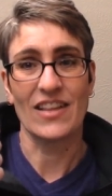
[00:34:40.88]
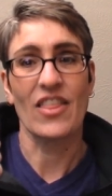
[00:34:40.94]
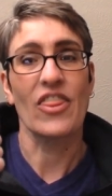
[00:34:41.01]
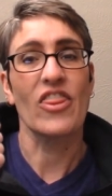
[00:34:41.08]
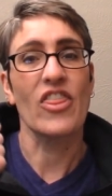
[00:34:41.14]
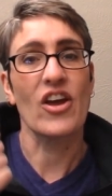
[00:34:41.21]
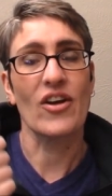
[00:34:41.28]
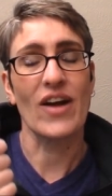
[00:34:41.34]

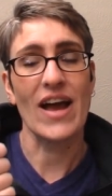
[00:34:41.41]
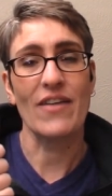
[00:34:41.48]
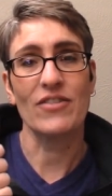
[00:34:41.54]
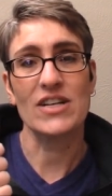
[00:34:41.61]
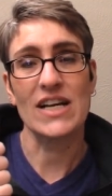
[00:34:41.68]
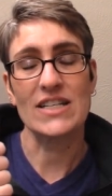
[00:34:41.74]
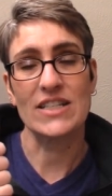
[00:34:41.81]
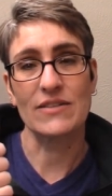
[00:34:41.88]
They're
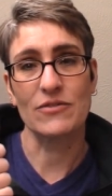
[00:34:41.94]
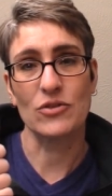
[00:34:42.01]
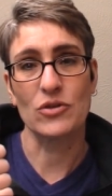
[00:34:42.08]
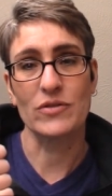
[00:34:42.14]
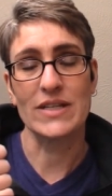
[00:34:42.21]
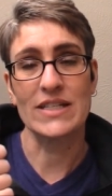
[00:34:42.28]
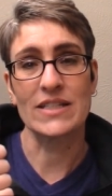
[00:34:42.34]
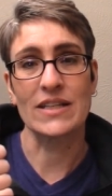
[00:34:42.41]
advertising for a
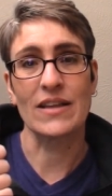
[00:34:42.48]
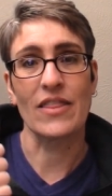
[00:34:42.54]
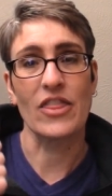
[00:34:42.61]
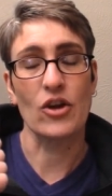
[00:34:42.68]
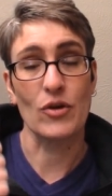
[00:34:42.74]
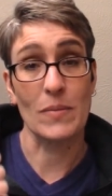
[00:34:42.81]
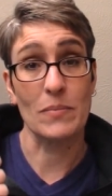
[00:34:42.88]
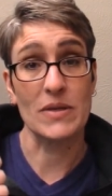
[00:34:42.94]
reason.
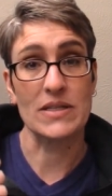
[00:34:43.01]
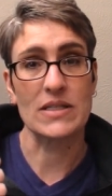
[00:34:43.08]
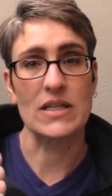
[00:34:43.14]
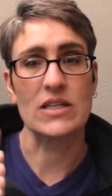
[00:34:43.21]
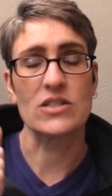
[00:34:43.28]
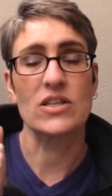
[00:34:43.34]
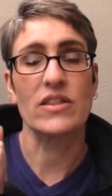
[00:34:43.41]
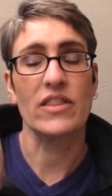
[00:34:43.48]
They're in
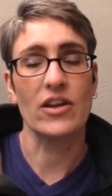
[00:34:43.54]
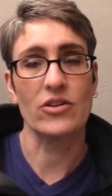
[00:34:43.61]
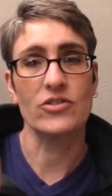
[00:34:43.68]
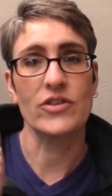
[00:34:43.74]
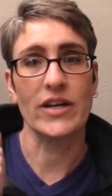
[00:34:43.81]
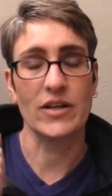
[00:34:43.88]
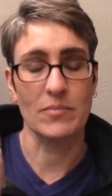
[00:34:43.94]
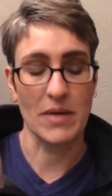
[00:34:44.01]
business. They're
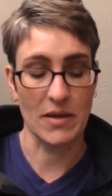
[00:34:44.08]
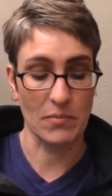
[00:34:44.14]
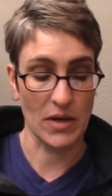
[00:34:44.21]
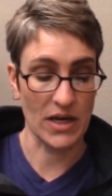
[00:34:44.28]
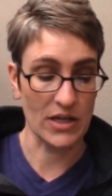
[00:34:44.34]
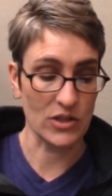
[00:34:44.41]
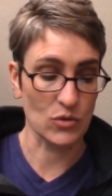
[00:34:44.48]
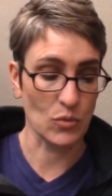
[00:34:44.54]
trying to make
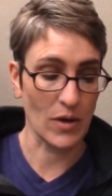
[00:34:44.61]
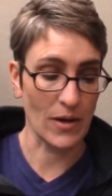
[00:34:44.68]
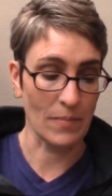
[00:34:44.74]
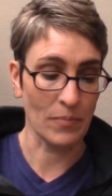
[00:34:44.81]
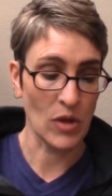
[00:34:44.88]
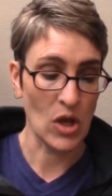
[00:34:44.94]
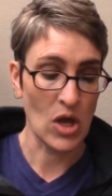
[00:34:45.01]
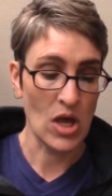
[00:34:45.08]
money as well.
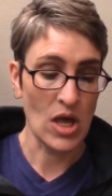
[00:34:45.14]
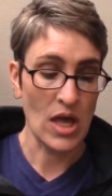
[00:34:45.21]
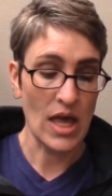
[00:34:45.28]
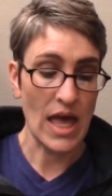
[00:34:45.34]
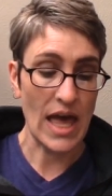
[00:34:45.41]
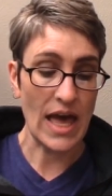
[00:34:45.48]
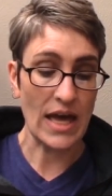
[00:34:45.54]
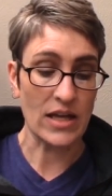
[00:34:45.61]

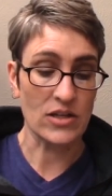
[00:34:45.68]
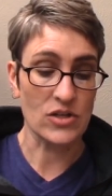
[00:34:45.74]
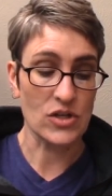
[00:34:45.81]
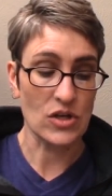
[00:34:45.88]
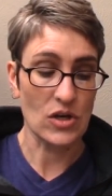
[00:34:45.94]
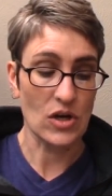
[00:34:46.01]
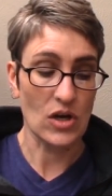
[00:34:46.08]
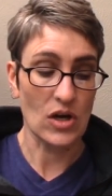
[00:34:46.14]
And
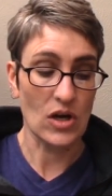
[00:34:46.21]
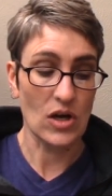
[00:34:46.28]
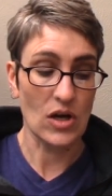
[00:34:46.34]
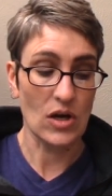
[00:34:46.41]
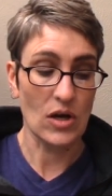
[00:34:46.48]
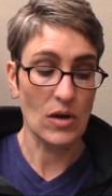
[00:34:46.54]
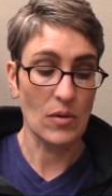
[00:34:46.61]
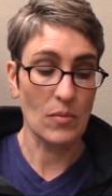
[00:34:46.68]

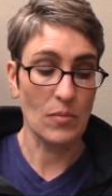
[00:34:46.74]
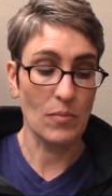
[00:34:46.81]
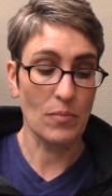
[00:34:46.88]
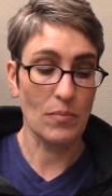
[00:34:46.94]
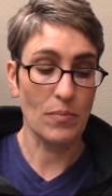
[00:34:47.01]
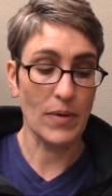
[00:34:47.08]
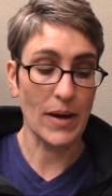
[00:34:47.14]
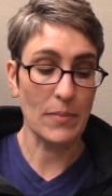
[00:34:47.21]

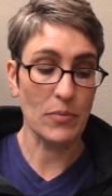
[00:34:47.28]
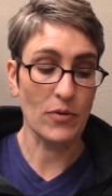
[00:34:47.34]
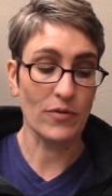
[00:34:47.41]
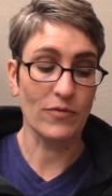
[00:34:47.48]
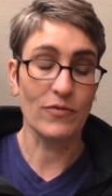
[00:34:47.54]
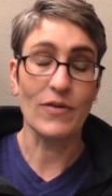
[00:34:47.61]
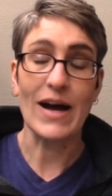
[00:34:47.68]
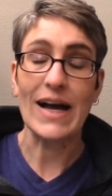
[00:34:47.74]
by
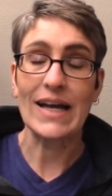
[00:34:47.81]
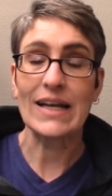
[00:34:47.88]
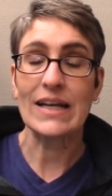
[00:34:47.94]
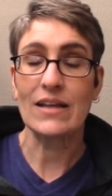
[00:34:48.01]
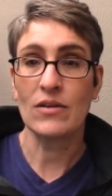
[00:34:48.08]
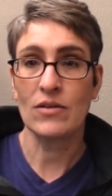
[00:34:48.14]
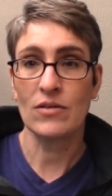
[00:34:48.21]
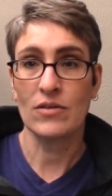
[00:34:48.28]

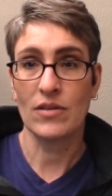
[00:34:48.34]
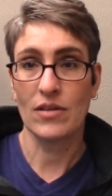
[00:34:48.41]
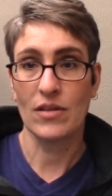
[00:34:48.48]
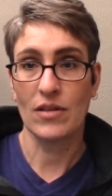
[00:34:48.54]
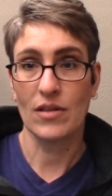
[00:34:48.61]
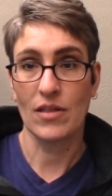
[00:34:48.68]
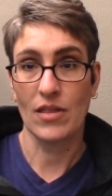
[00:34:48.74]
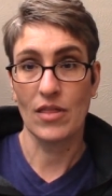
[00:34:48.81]
providing
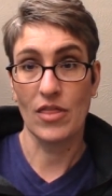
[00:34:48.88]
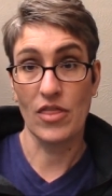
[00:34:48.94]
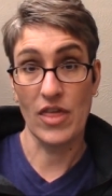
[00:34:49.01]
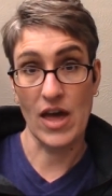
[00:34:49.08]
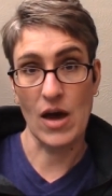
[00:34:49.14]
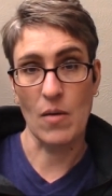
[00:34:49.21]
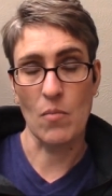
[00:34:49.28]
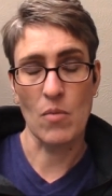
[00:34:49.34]

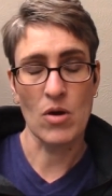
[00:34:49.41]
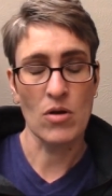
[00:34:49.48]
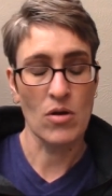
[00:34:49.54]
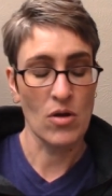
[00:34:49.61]
them